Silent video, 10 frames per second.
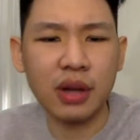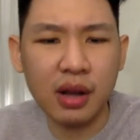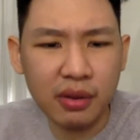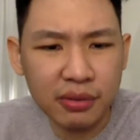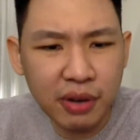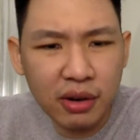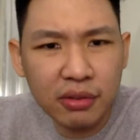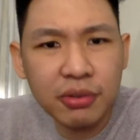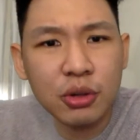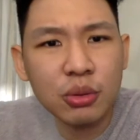found a
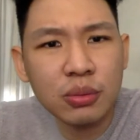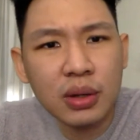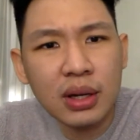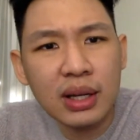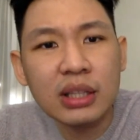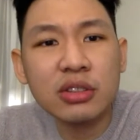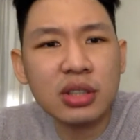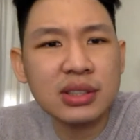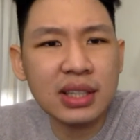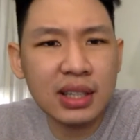few
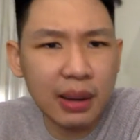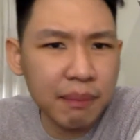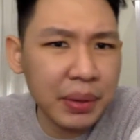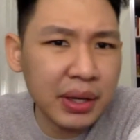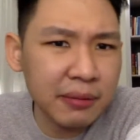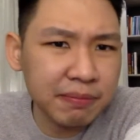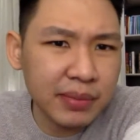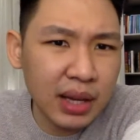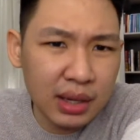interesting company